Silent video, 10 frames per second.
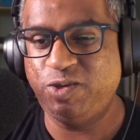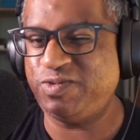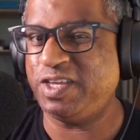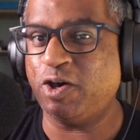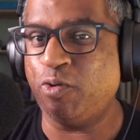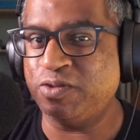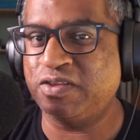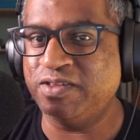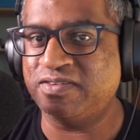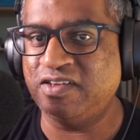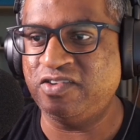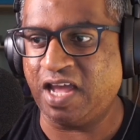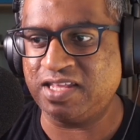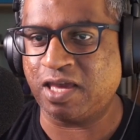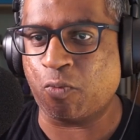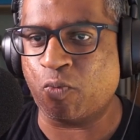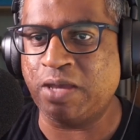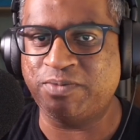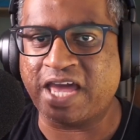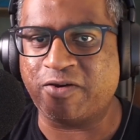you see a whole civilization kind of get wiped